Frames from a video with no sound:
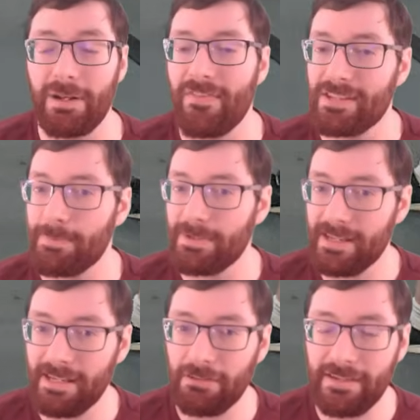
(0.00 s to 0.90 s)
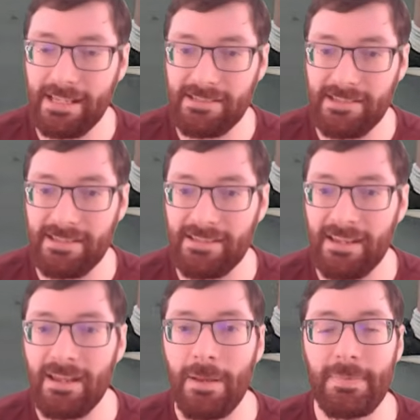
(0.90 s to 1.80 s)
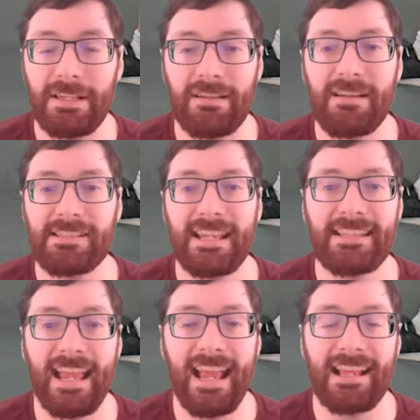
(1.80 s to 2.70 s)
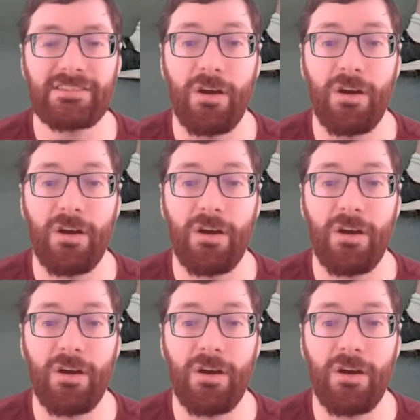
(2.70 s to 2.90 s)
But in this particular instance, because his hands